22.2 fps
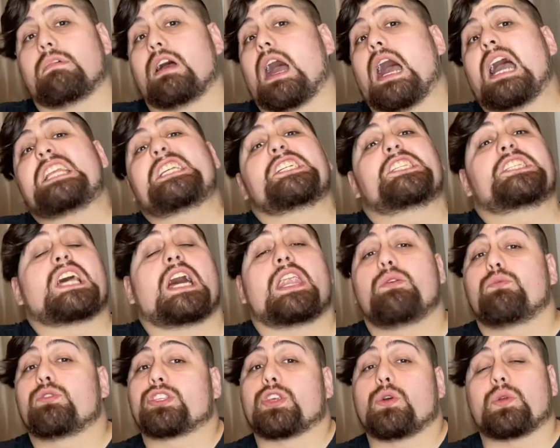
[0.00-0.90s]
I just thought
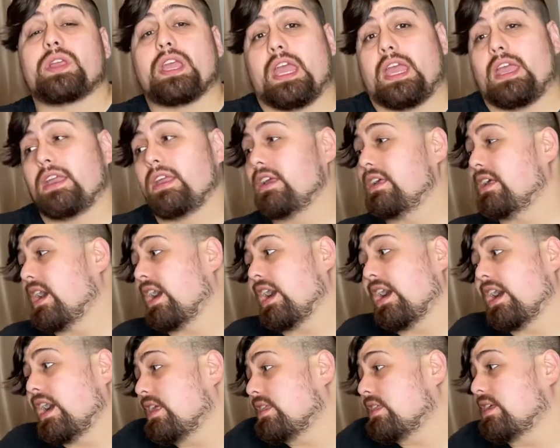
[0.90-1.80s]
it was okay.
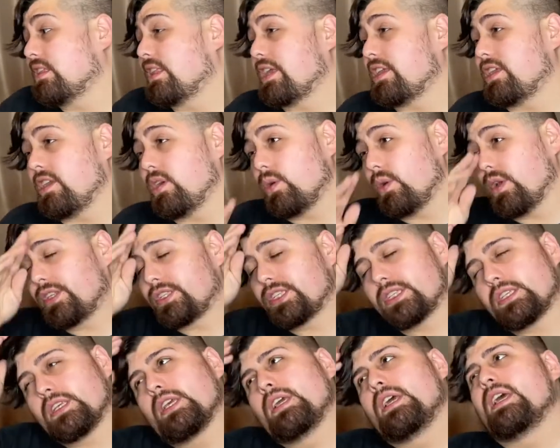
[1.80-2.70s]
I, I think like you,
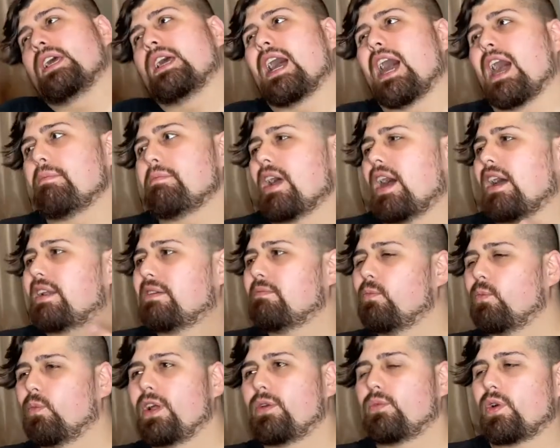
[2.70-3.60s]
it's I'm not
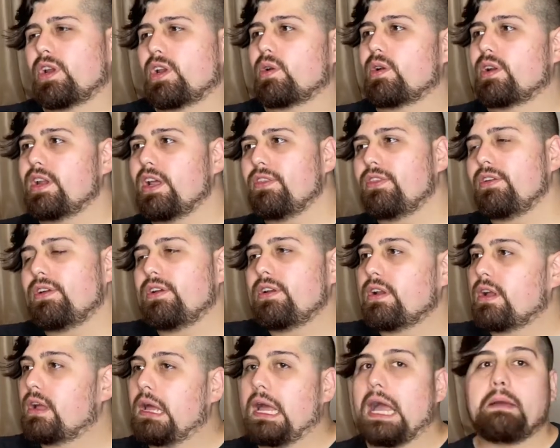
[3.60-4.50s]
one way or
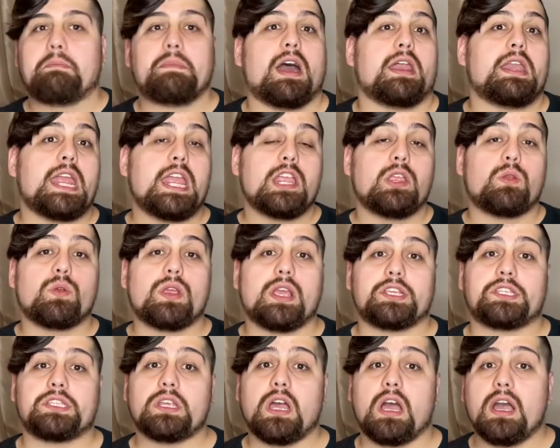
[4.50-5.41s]
another. I'm not angry
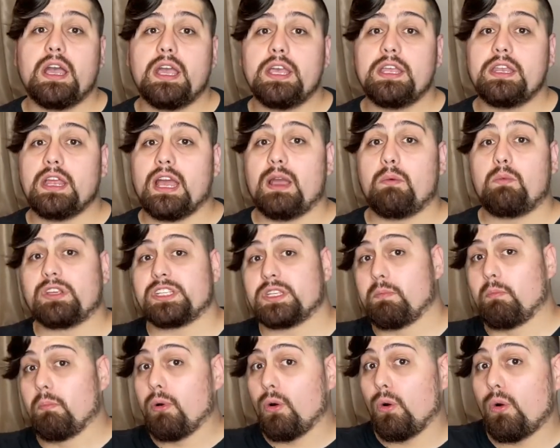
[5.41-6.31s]
I saw it. I
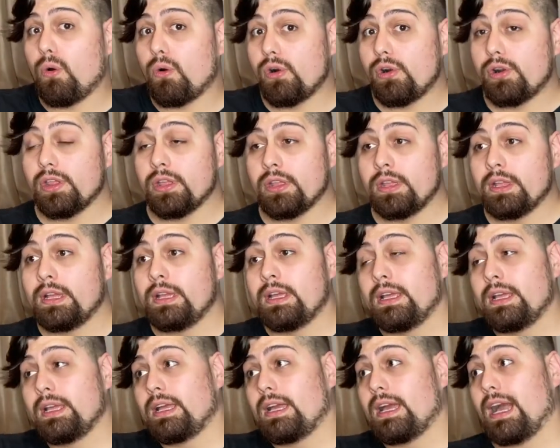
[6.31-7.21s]
wasn't bored.
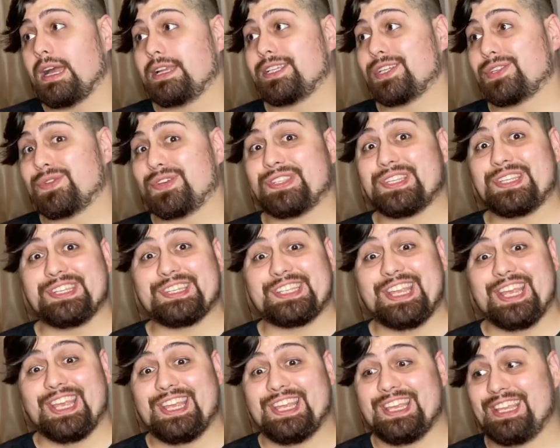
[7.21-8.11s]
I just
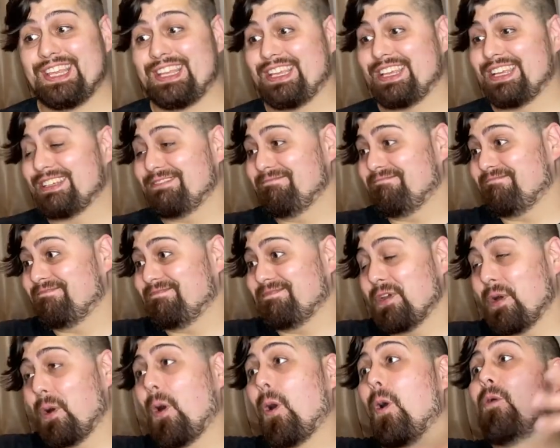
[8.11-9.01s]
wasn't
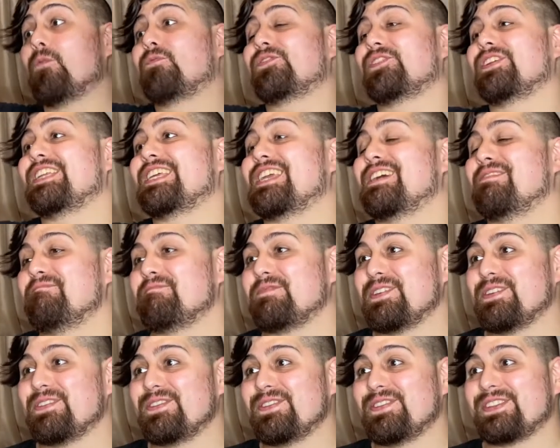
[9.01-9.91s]
overly
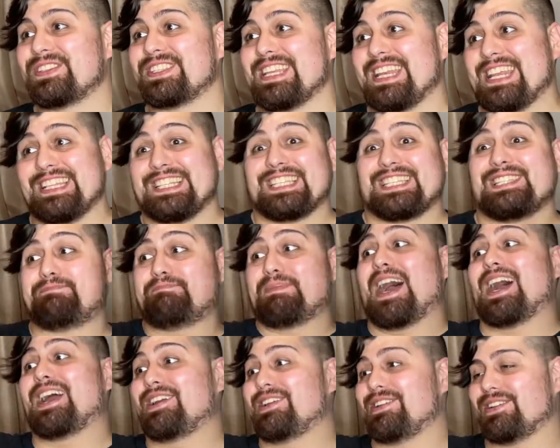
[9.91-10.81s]
amused and
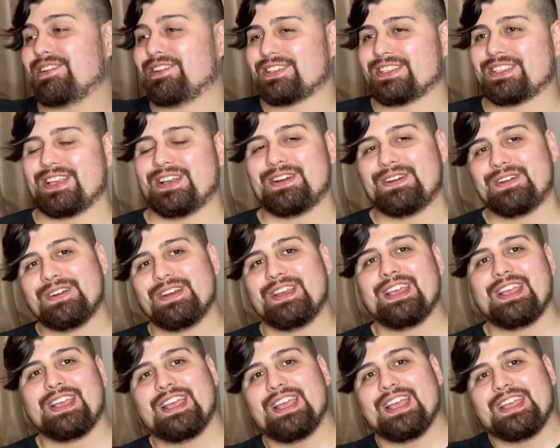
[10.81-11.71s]
inspired. So
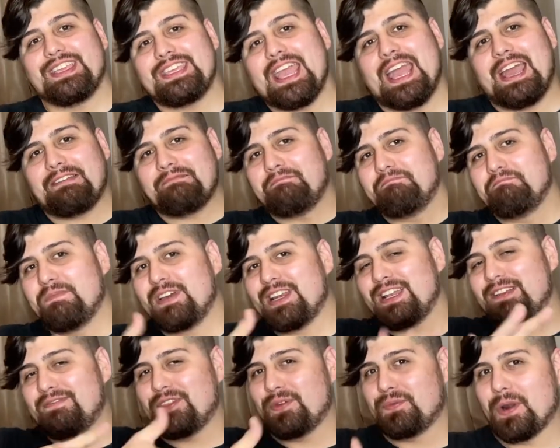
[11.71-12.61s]
yeah,
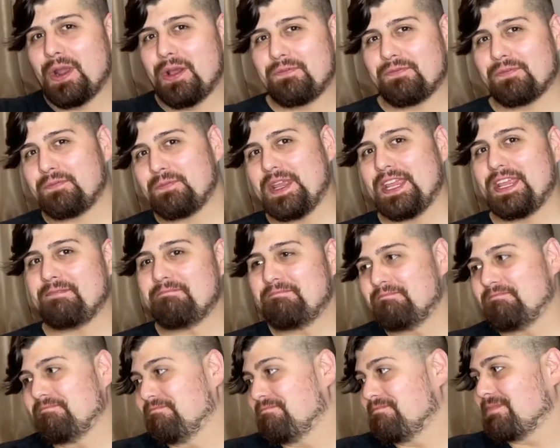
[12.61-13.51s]
middle of the road for me.
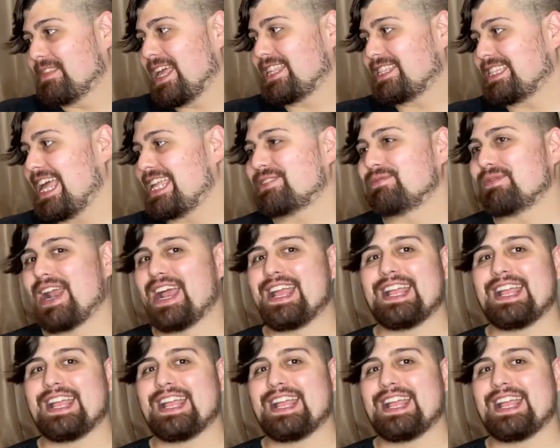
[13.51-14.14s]
That, that's what